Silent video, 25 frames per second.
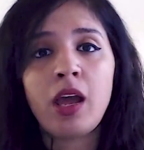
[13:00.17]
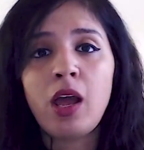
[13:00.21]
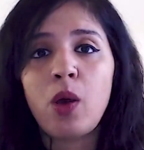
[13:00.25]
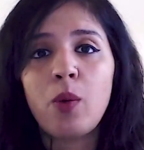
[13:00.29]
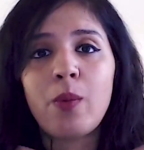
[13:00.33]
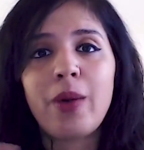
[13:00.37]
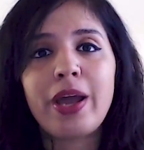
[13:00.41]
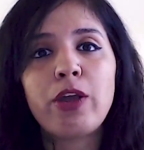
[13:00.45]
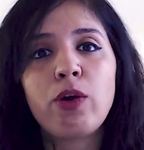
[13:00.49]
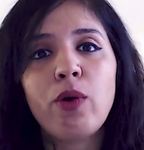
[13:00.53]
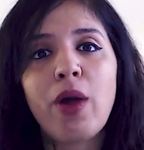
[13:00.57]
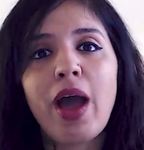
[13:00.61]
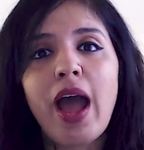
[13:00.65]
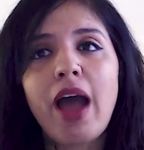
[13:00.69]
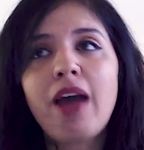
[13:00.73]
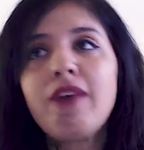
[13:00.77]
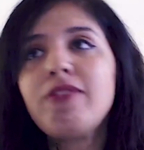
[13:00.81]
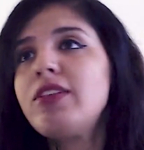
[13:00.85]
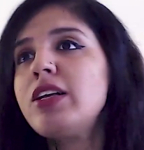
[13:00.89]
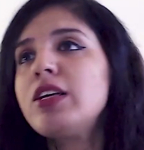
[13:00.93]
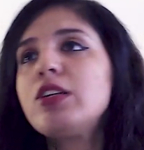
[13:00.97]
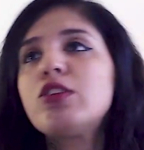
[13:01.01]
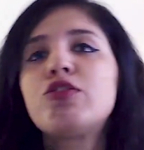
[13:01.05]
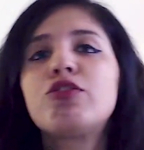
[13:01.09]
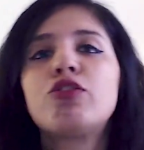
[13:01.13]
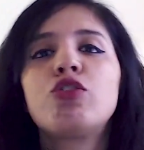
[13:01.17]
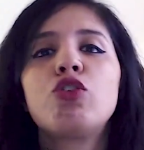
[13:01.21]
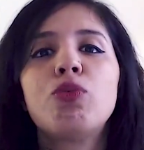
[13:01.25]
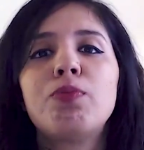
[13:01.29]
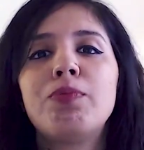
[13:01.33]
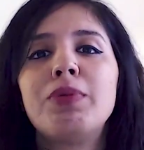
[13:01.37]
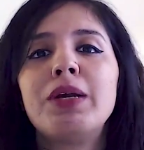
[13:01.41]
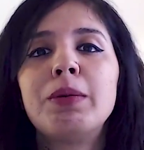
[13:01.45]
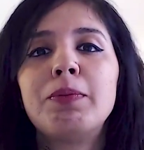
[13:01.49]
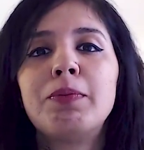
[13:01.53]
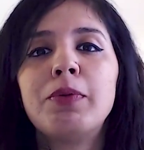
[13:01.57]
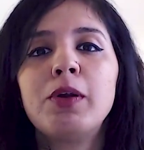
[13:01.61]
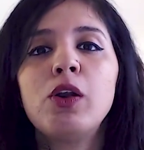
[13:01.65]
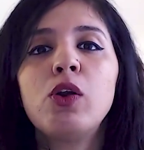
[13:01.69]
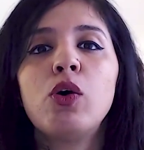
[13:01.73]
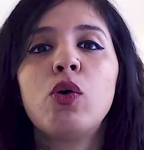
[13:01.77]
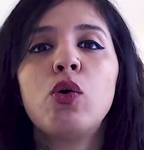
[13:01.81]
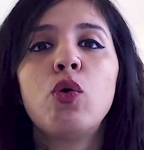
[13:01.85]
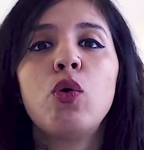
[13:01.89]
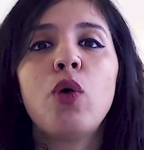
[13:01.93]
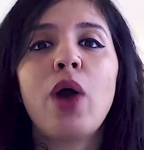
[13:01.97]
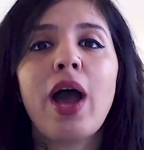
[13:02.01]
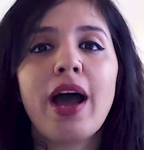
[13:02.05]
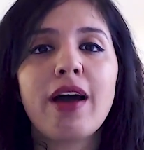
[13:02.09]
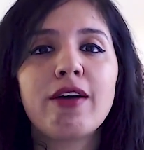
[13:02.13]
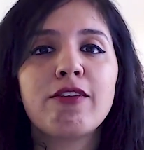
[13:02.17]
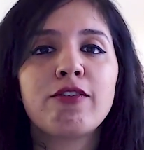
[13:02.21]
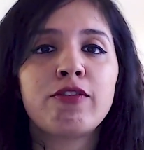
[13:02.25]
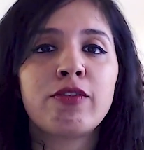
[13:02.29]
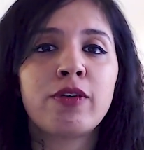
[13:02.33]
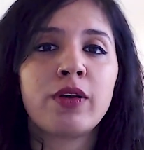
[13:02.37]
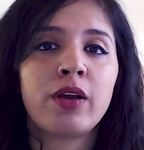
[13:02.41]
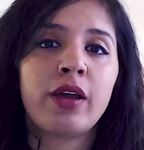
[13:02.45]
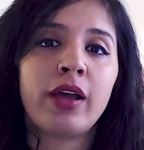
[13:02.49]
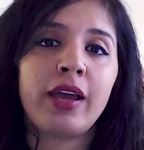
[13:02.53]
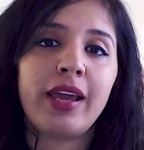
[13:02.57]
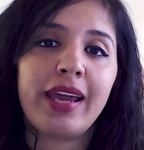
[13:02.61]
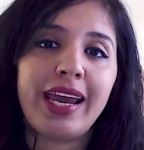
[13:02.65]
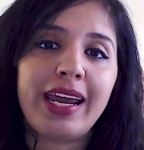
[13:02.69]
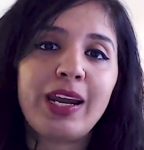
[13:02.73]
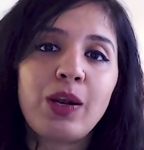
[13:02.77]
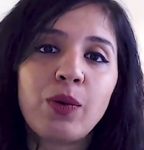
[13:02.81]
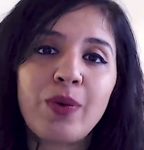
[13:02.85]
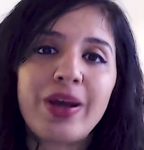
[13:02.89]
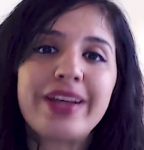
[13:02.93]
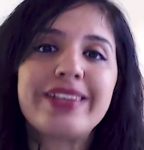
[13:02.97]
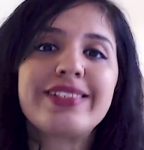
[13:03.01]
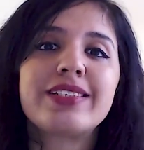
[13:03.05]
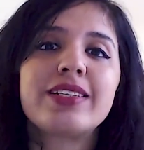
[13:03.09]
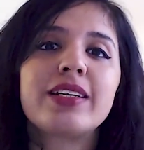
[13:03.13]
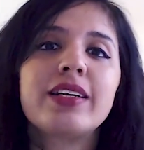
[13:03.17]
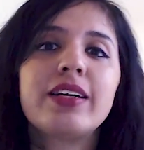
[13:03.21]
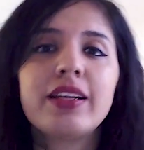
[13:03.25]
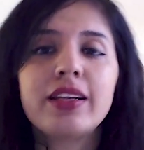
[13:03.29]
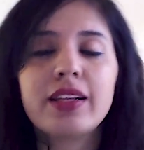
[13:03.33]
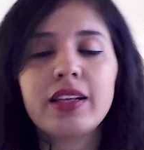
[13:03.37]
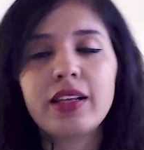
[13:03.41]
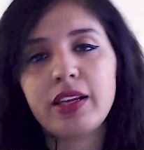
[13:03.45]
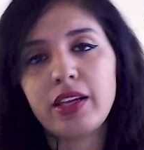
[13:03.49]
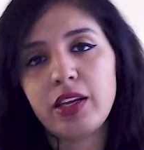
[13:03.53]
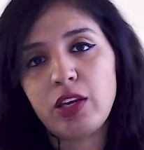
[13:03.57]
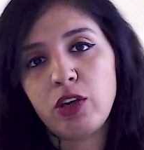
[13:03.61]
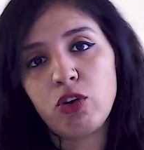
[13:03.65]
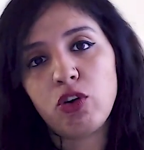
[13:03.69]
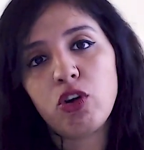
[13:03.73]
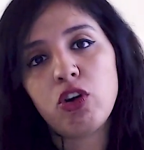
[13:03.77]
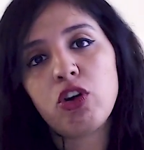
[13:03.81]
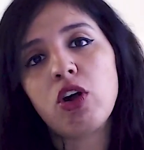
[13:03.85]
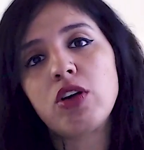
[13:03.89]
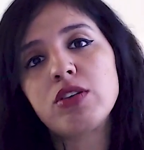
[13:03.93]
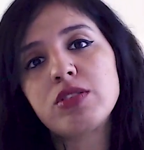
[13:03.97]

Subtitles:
where you have these few people who have invested in your